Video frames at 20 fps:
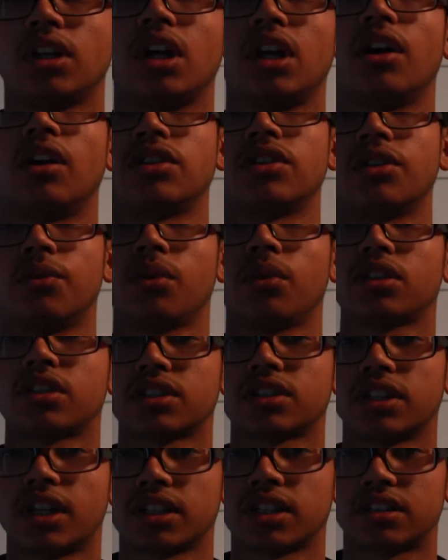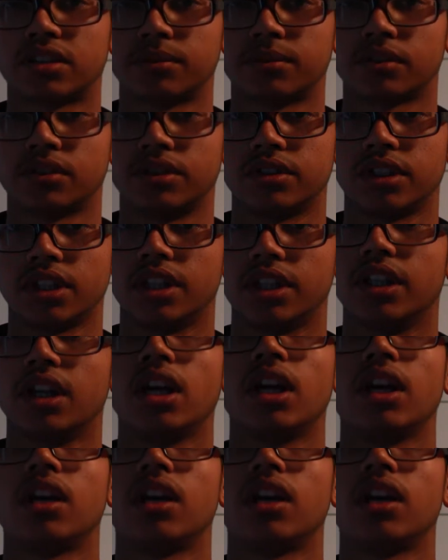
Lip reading: Alright, so what does an atom contain?